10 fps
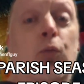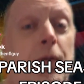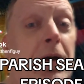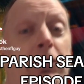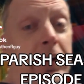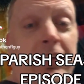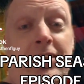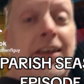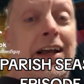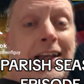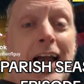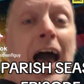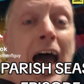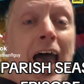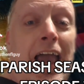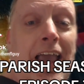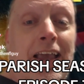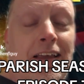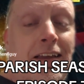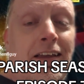we're about ready to see a guy